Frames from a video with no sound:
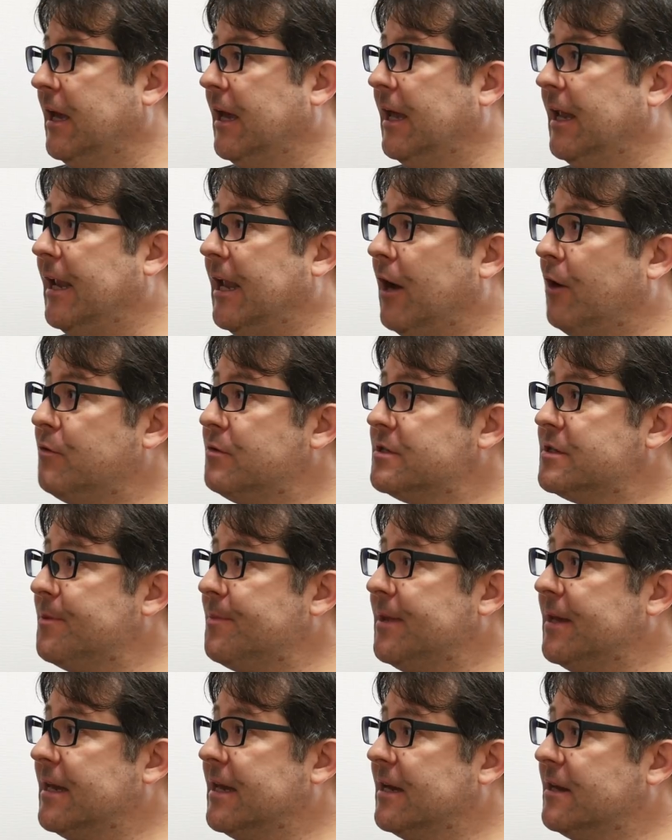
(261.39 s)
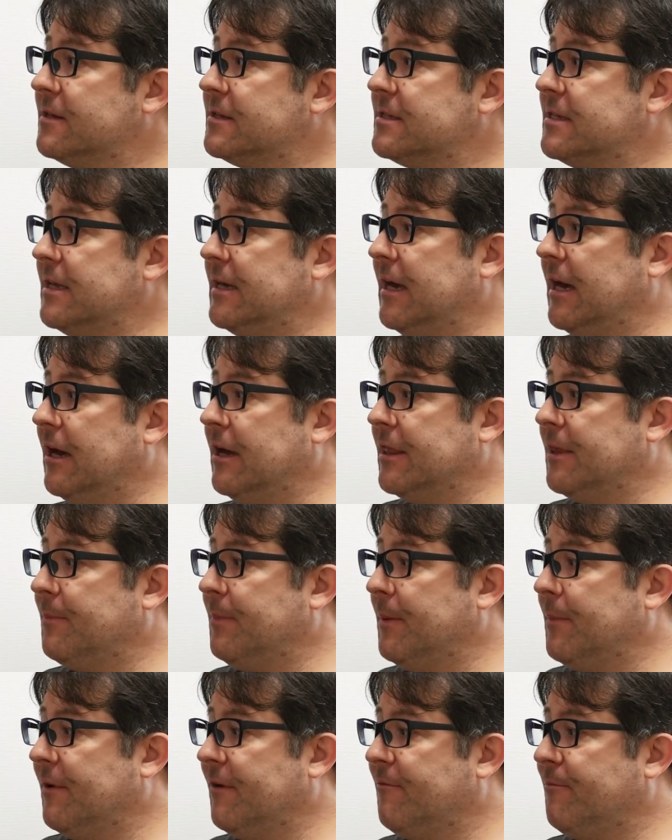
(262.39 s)
Now, something else that other
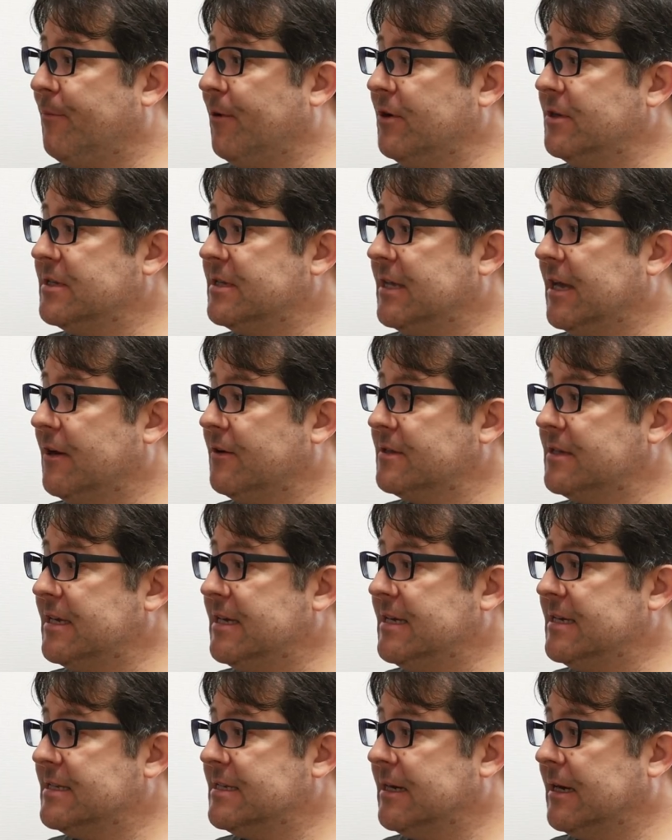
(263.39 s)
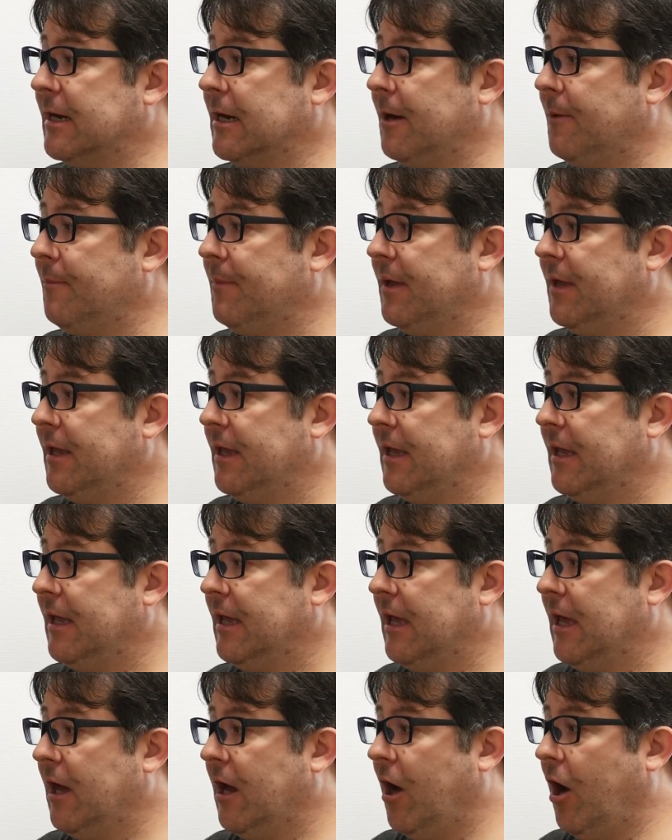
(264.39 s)
people have pointed out is
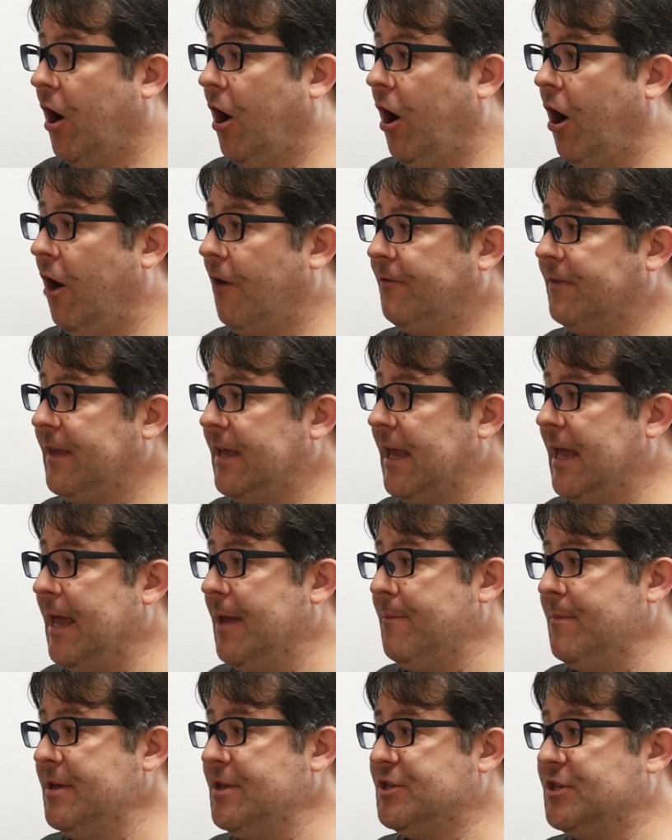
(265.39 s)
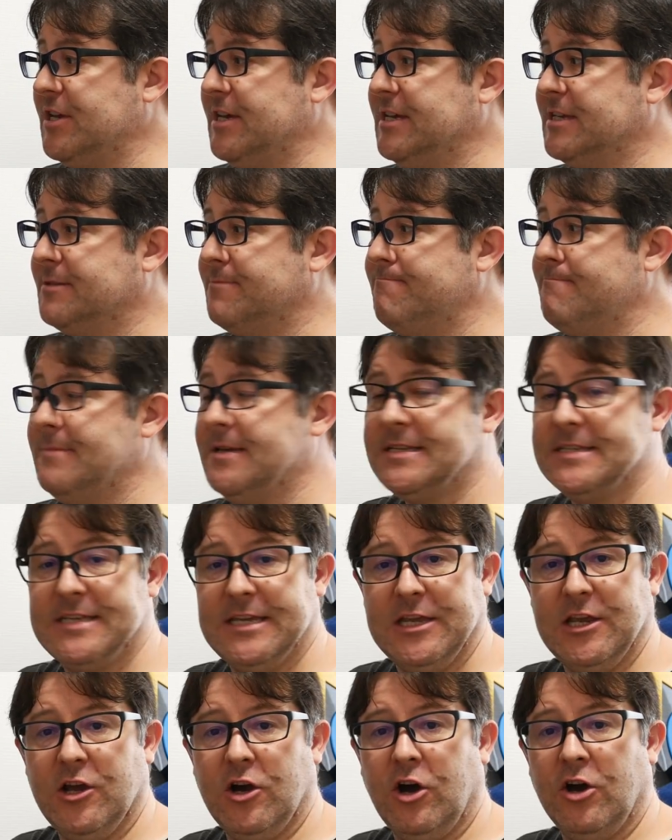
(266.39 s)
half the image is
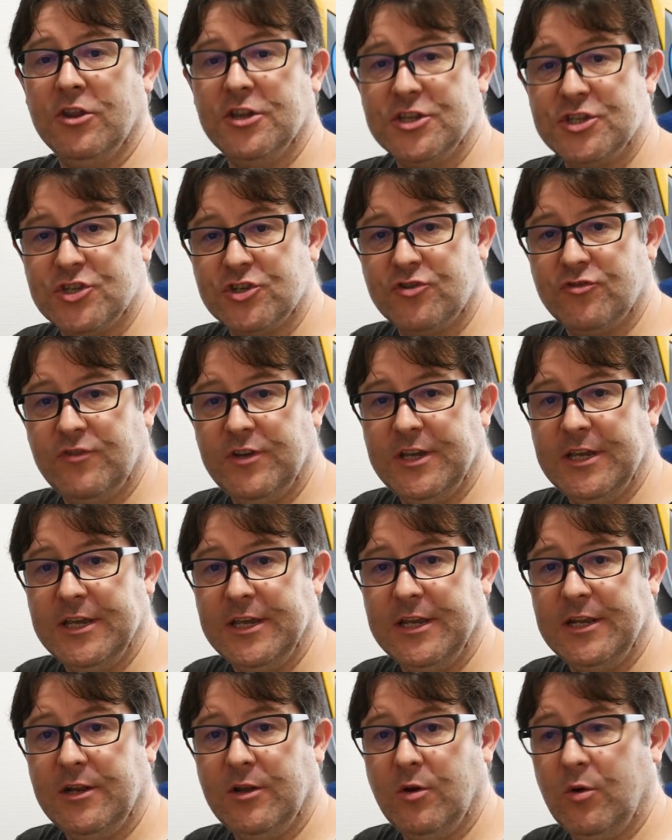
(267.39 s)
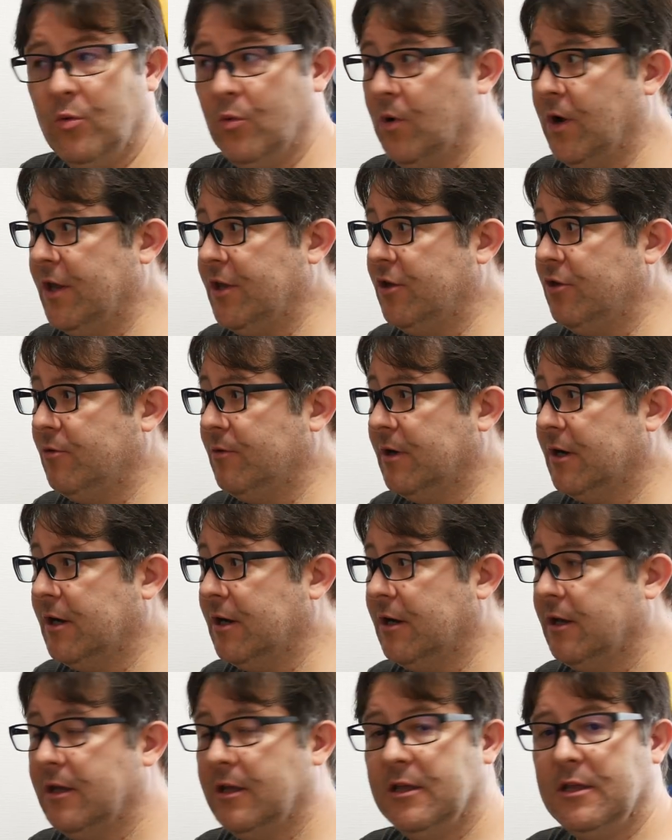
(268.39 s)
missing on the screen when you
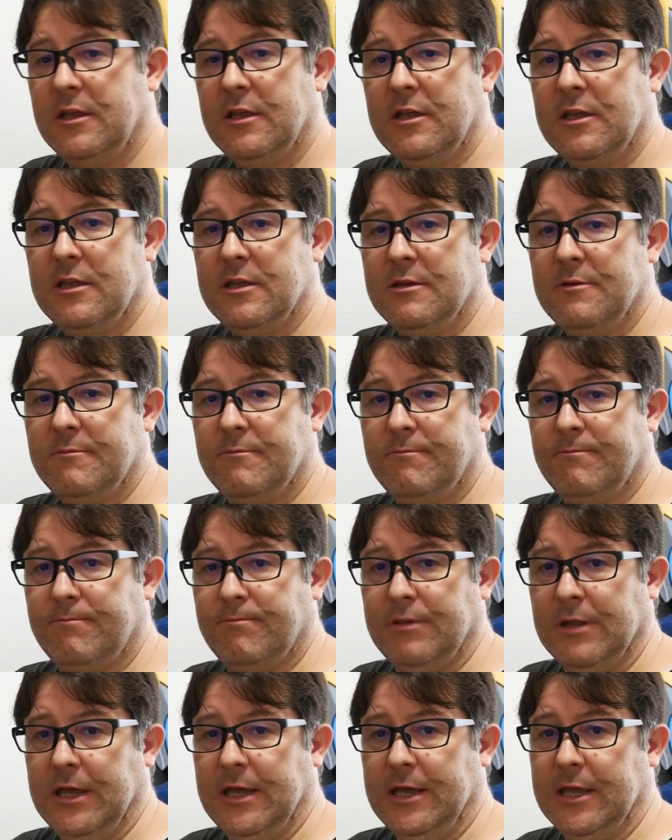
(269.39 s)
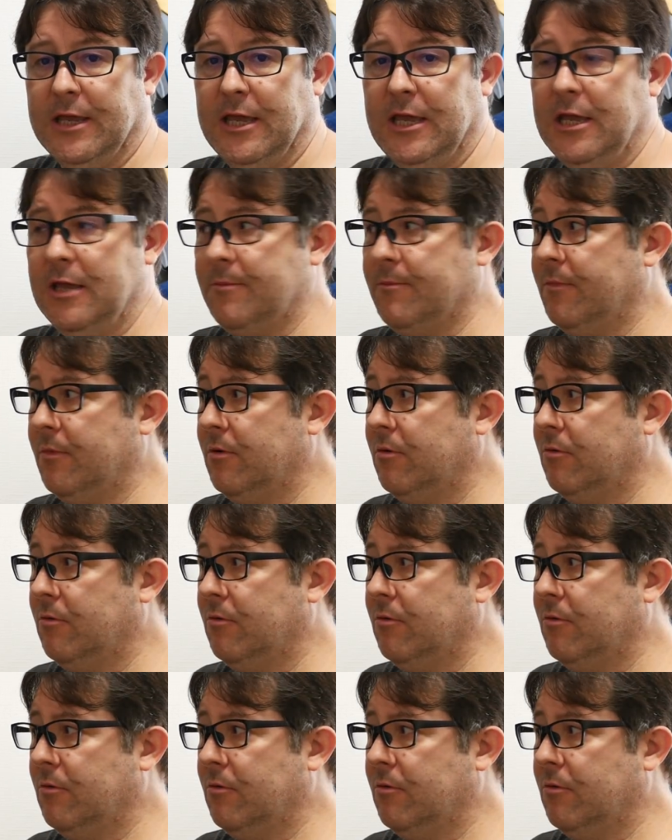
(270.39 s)
play a game.